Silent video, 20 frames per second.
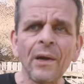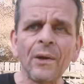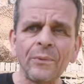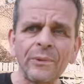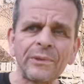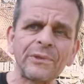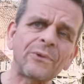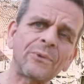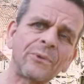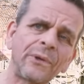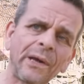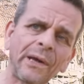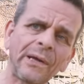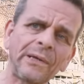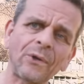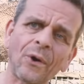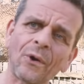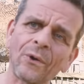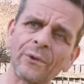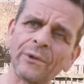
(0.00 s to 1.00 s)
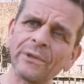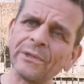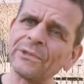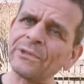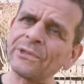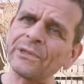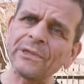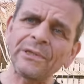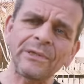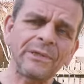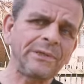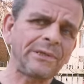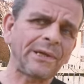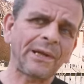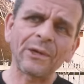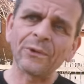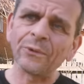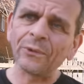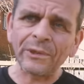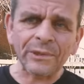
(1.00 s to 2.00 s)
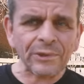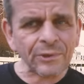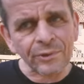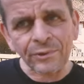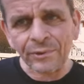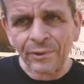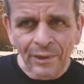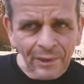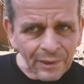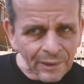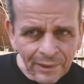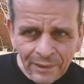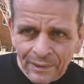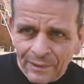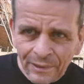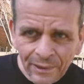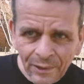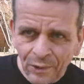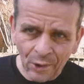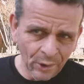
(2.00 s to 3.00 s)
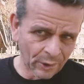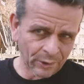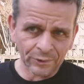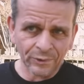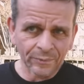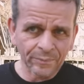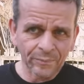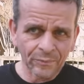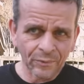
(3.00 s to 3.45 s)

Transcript: which create orangey, yellowish uh, colors.